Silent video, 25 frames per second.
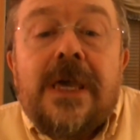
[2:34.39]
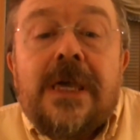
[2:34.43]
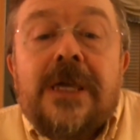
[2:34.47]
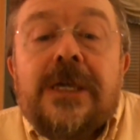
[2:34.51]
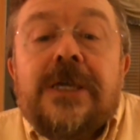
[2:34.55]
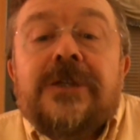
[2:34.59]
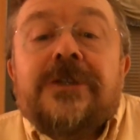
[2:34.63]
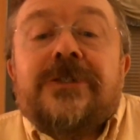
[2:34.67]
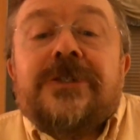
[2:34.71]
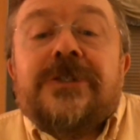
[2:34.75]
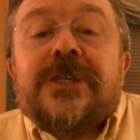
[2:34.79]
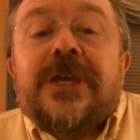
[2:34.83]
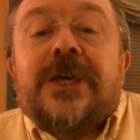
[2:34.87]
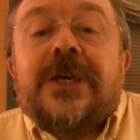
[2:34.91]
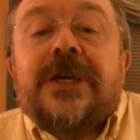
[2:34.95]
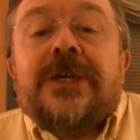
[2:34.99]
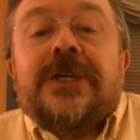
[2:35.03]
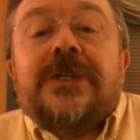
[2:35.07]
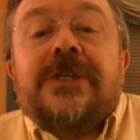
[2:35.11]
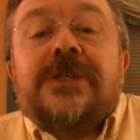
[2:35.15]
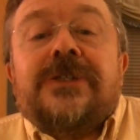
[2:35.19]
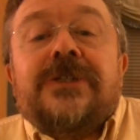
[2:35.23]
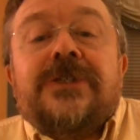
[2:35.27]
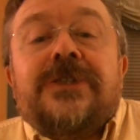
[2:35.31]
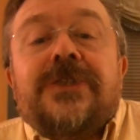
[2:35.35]
He
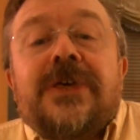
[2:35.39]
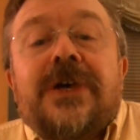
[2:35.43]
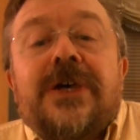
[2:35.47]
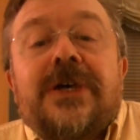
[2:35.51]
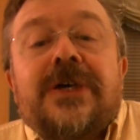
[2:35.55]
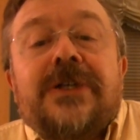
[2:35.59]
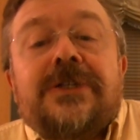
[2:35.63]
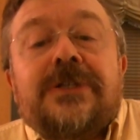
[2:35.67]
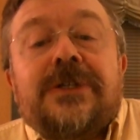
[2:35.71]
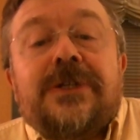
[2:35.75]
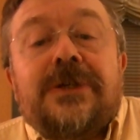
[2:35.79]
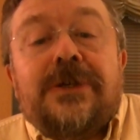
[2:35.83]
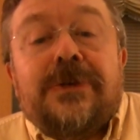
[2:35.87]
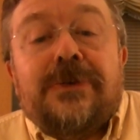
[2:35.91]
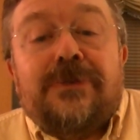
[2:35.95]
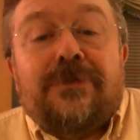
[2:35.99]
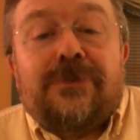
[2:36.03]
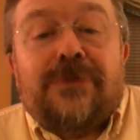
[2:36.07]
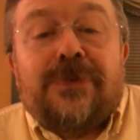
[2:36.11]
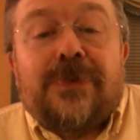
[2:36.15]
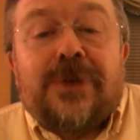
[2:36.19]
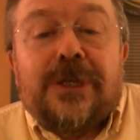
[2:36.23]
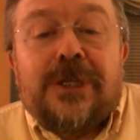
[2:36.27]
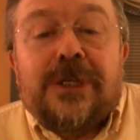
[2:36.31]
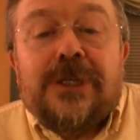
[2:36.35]
says that if
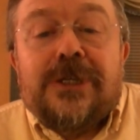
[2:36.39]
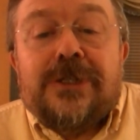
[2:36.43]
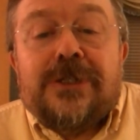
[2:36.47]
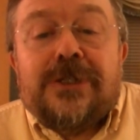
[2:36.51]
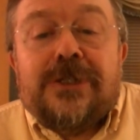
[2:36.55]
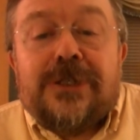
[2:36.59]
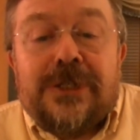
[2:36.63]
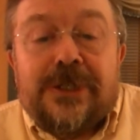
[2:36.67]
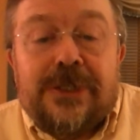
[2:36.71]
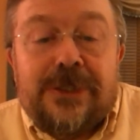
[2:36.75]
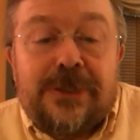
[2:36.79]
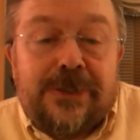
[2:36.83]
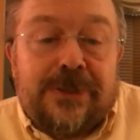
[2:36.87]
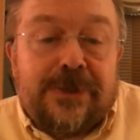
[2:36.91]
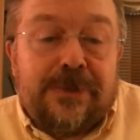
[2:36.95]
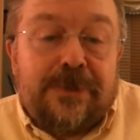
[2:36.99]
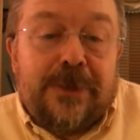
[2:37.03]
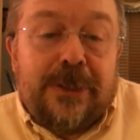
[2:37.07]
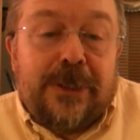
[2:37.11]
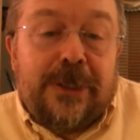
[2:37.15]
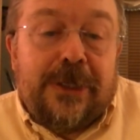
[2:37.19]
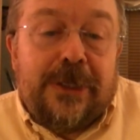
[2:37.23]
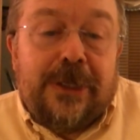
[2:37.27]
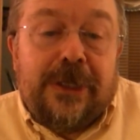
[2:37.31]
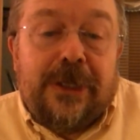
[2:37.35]
he sees
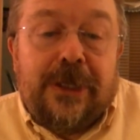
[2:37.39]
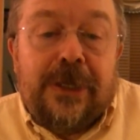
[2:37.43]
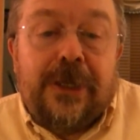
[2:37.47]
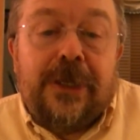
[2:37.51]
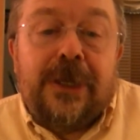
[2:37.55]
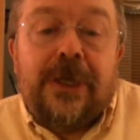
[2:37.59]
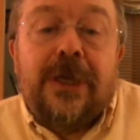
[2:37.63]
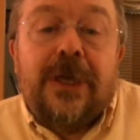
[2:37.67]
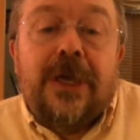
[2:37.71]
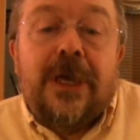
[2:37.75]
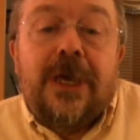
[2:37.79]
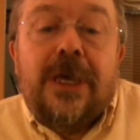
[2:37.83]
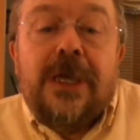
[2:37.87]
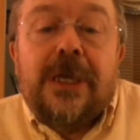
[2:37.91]
me,